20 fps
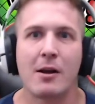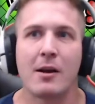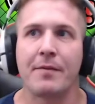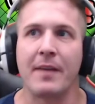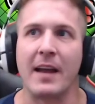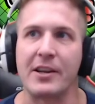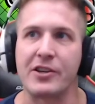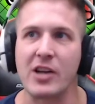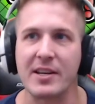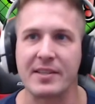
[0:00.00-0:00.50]

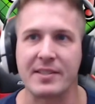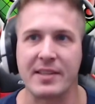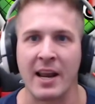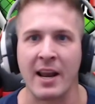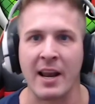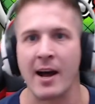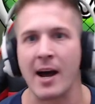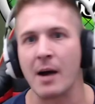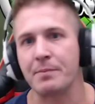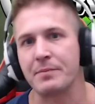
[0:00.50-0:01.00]
They just did
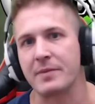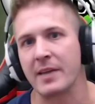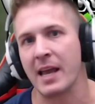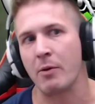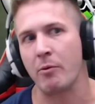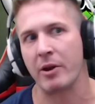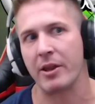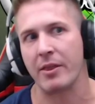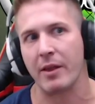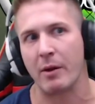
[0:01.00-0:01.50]
an
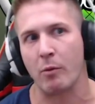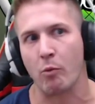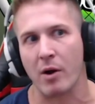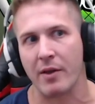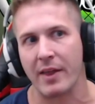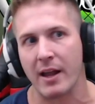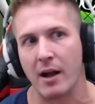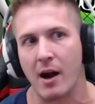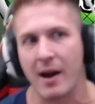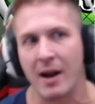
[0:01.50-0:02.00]
update where they, where
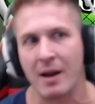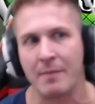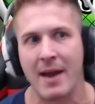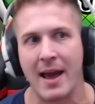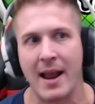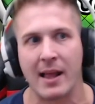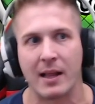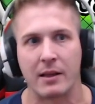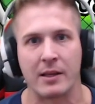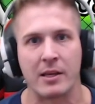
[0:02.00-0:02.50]
they
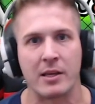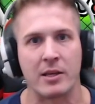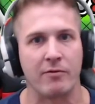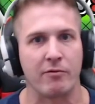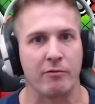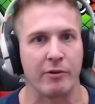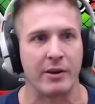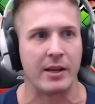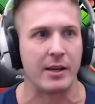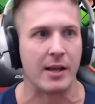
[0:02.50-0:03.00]
automatically
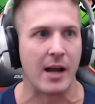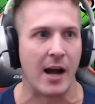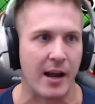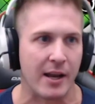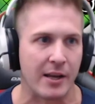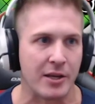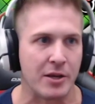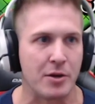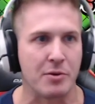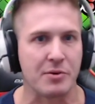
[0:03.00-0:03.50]
re, uh,
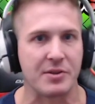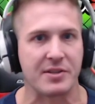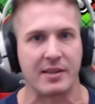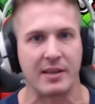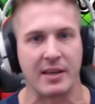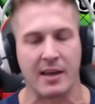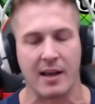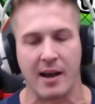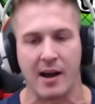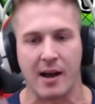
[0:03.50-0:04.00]
use
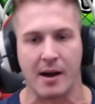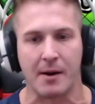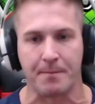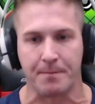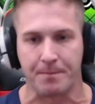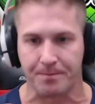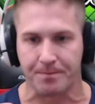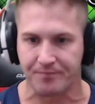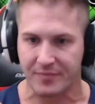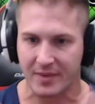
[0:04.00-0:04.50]
the um,
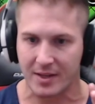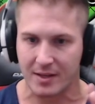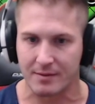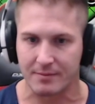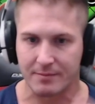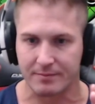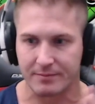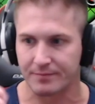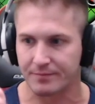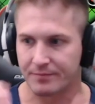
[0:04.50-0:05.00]

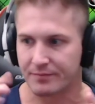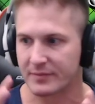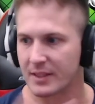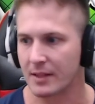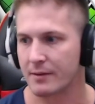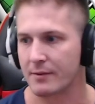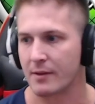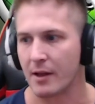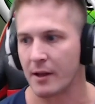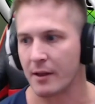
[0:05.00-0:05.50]

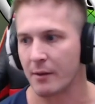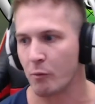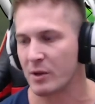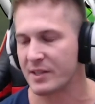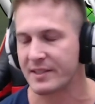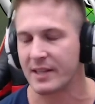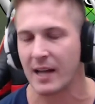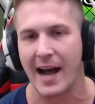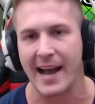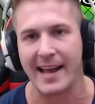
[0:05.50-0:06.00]
the
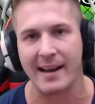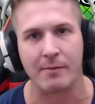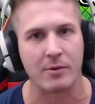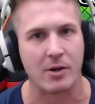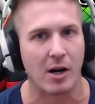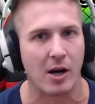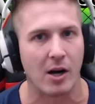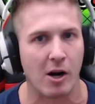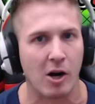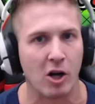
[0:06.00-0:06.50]
what's the item
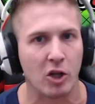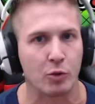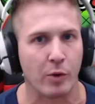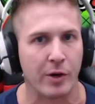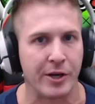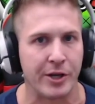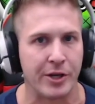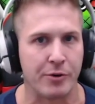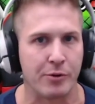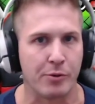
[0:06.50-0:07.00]
called
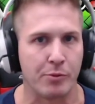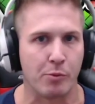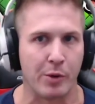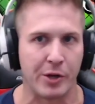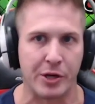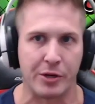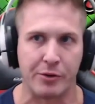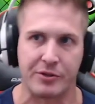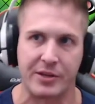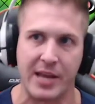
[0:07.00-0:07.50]
where you
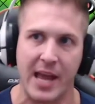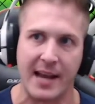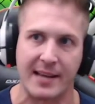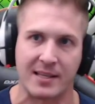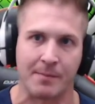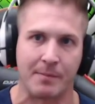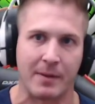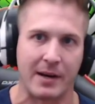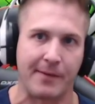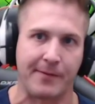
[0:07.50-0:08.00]
where you take
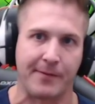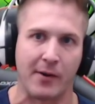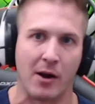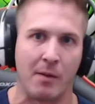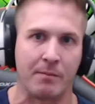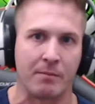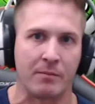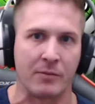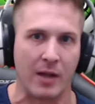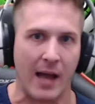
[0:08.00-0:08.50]
somebody
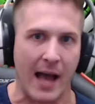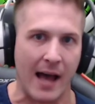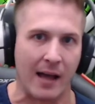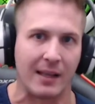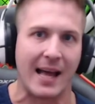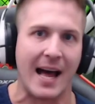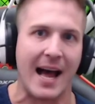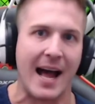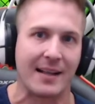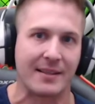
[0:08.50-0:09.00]
from
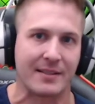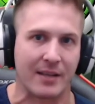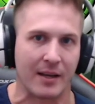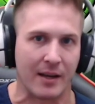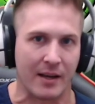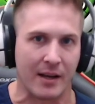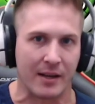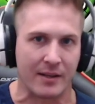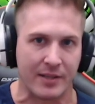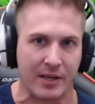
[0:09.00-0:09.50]
LR
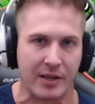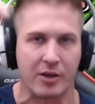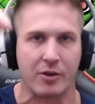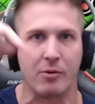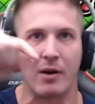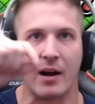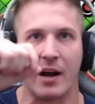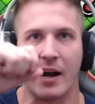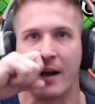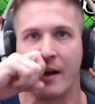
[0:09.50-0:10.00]
to
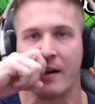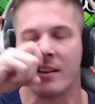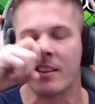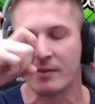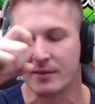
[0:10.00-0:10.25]
TUR?